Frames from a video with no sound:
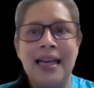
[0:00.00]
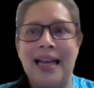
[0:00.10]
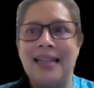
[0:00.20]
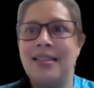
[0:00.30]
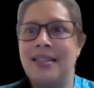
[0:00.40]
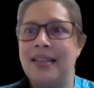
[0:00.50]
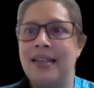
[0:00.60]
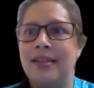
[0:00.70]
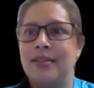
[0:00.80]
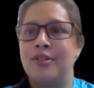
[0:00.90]
and
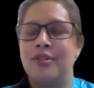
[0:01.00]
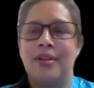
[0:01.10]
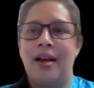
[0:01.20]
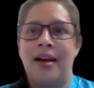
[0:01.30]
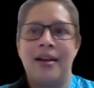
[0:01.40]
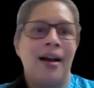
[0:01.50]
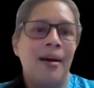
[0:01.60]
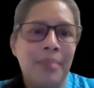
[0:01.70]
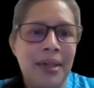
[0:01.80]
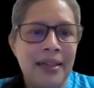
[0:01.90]
still are
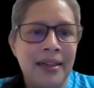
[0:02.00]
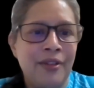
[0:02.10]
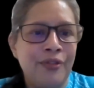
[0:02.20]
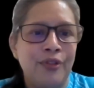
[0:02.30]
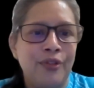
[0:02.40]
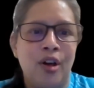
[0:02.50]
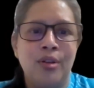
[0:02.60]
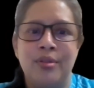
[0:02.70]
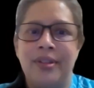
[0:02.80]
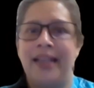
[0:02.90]
humble enough
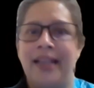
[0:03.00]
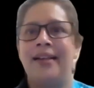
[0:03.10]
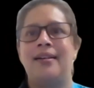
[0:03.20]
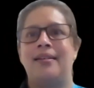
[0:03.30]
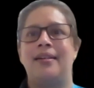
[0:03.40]
not to take